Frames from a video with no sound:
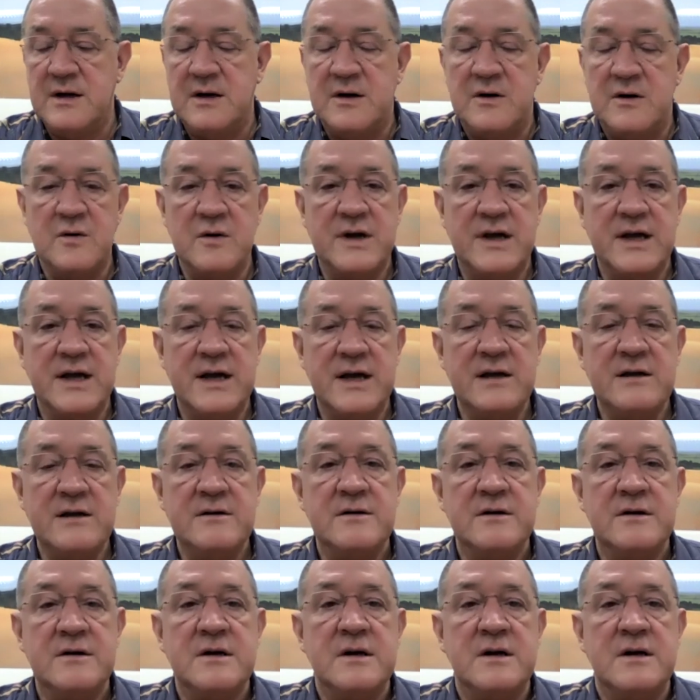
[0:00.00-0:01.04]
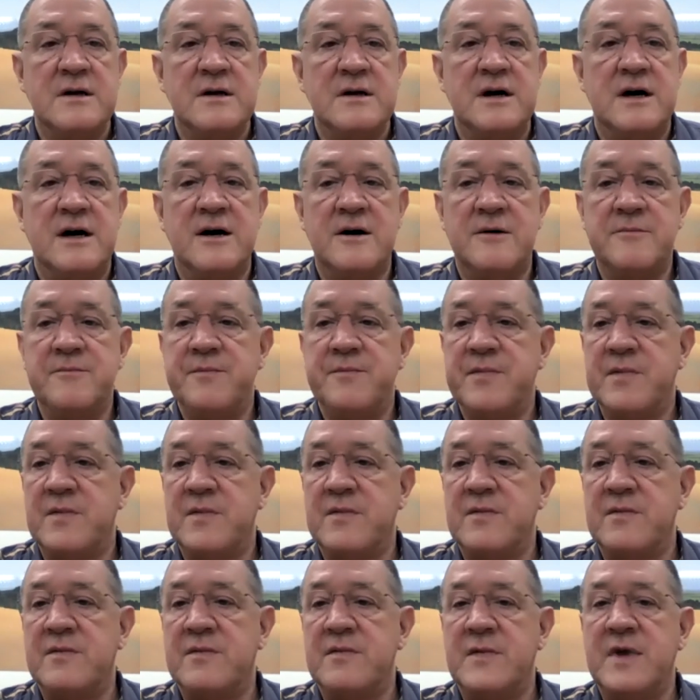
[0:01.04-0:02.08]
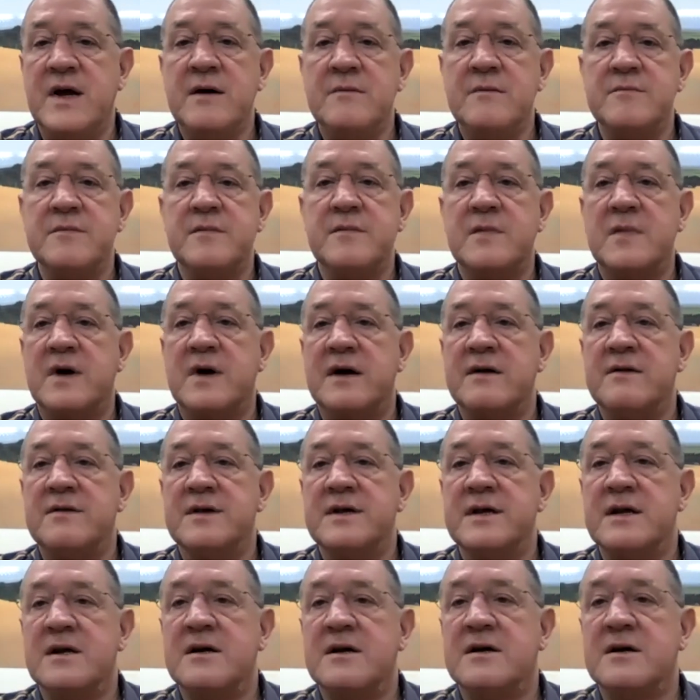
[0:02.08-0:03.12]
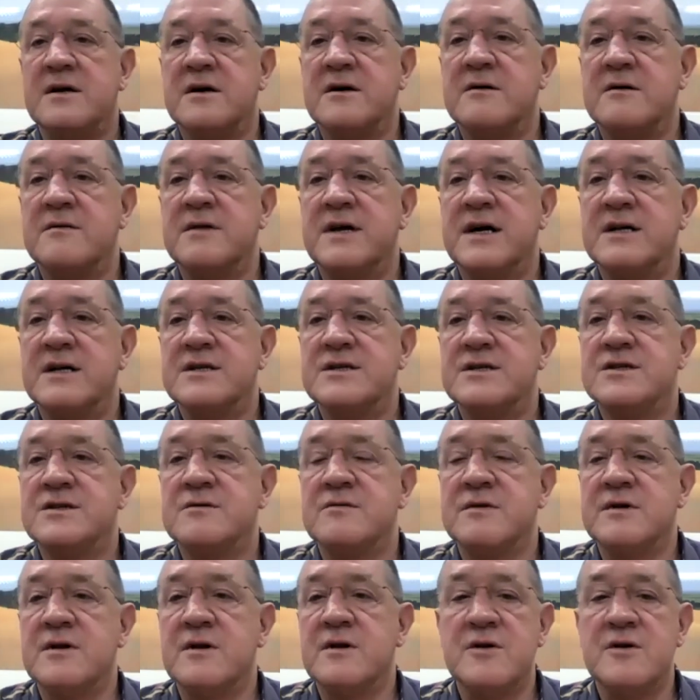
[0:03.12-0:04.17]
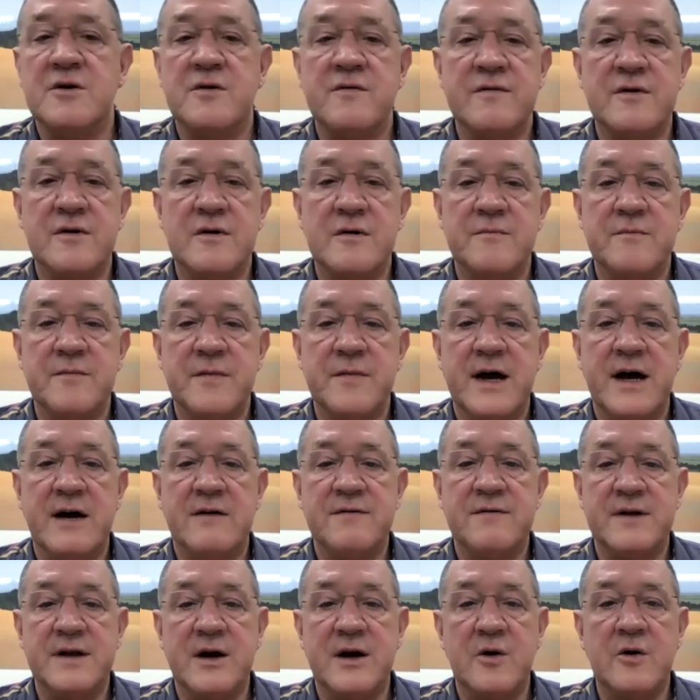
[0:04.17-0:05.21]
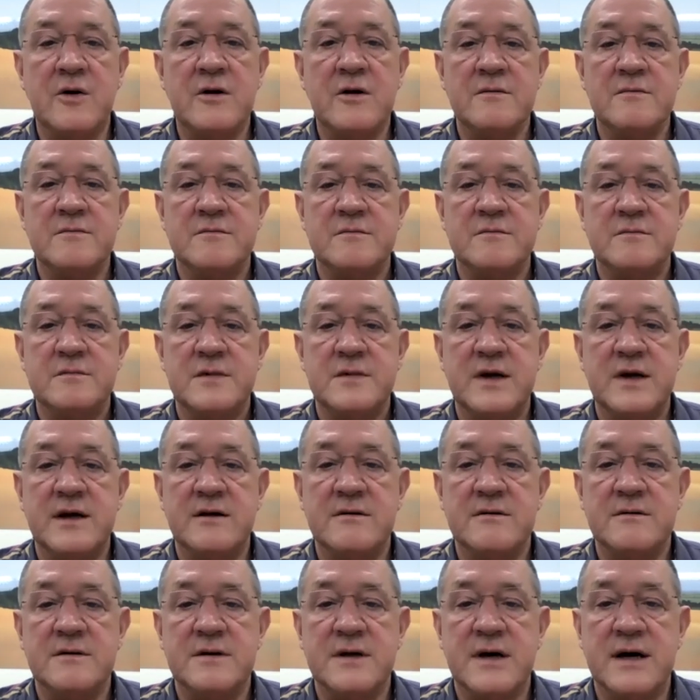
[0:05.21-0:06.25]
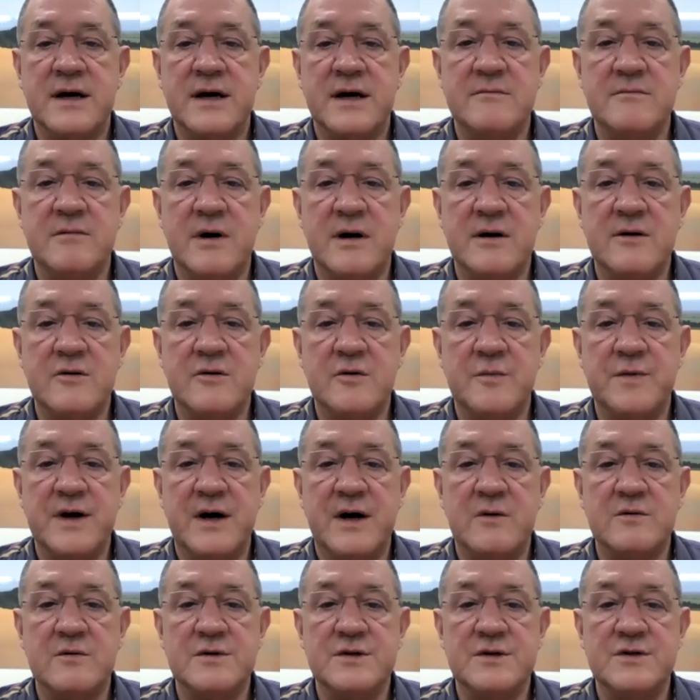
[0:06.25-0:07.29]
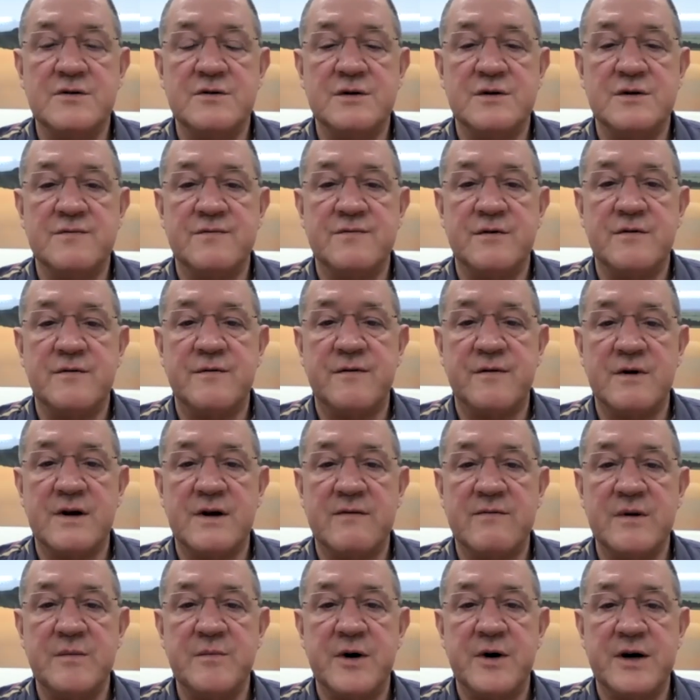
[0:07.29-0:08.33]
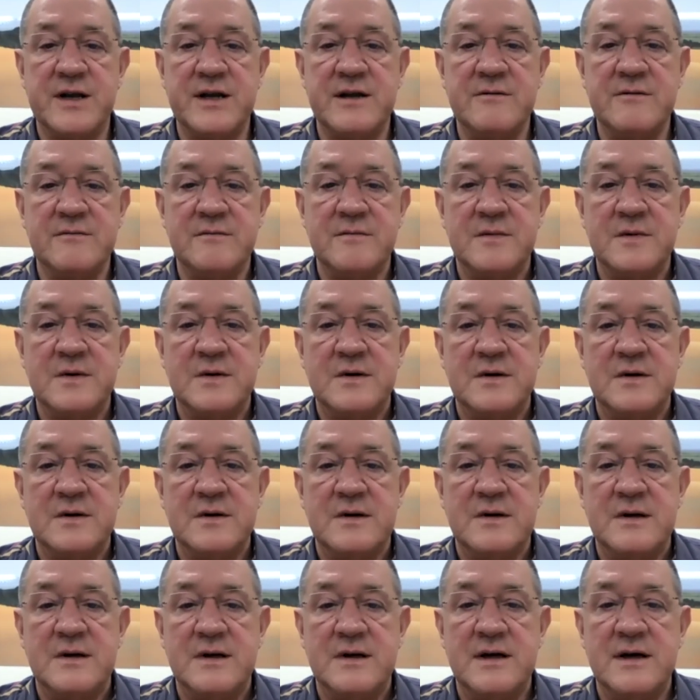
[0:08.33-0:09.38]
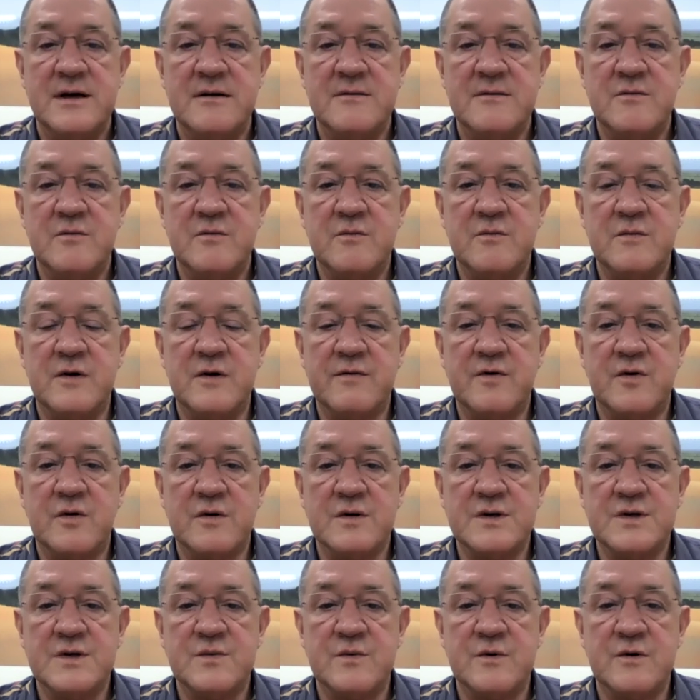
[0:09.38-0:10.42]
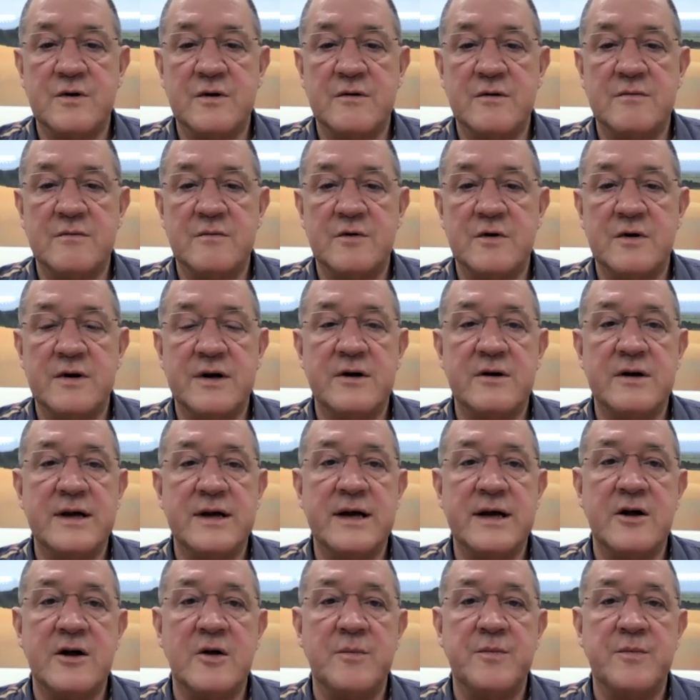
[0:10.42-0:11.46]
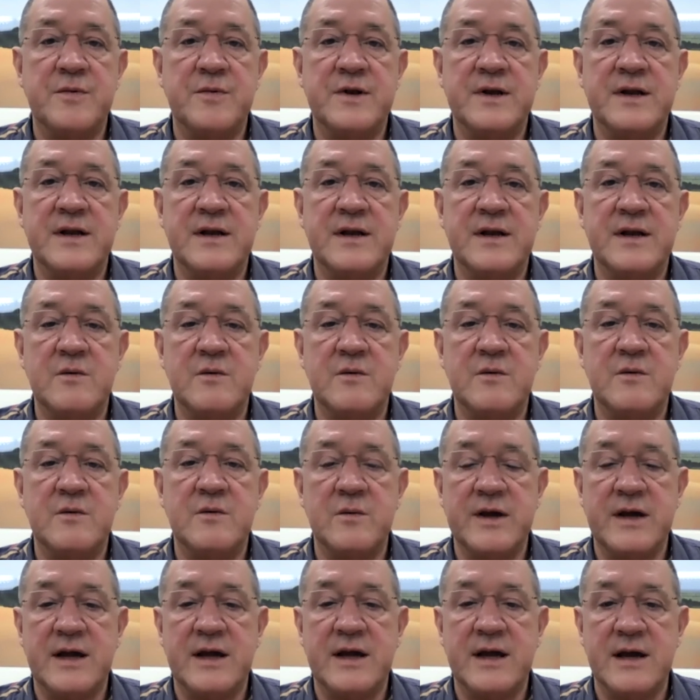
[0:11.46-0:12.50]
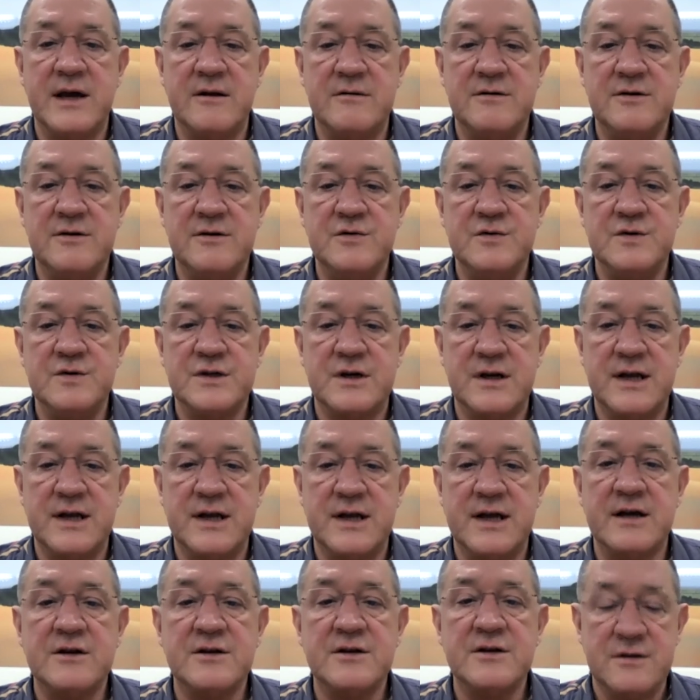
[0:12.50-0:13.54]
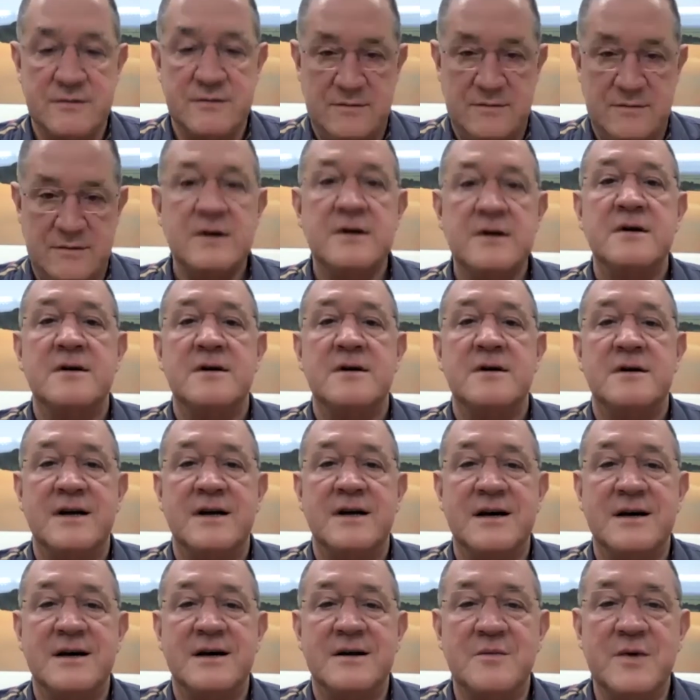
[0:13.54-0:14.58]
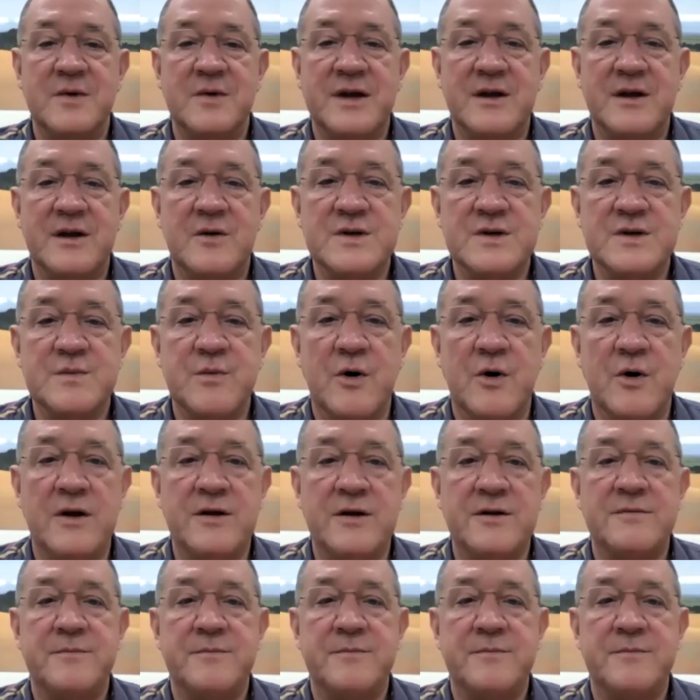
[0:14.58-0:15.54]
Okay. Um, yeah, I think uh, that's a little over half an hour, and I, I hope that was useful for everybody. And of course, we're, we're here to help in any way we can. Use Connect, and we can respond.